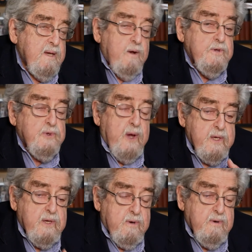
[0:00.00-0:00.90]
Also, I
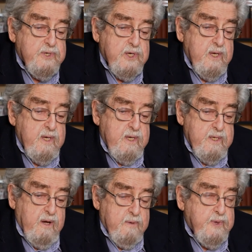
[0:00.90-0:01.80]
encourage
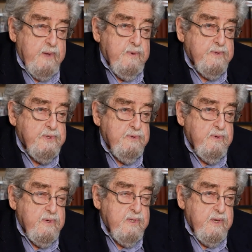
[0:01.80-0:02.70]
young people
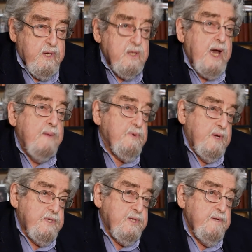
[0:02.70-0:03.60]
to
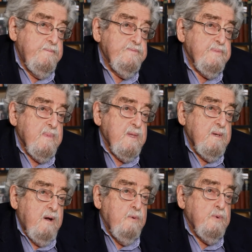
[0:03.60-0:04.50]
collaborate.
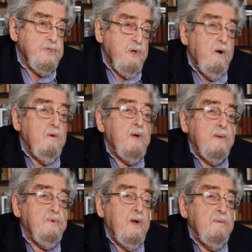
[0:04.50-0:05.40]
Almost all
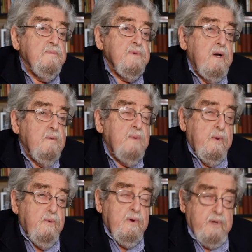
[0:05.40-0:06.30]

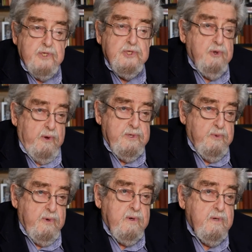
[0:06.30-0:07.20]
my work is joint
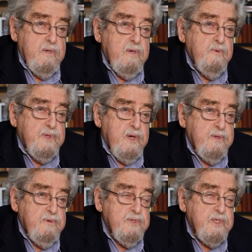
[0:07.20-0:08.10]
work with
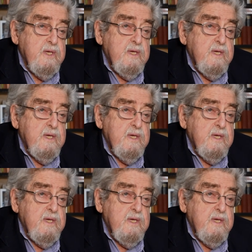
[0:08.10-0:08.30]
others.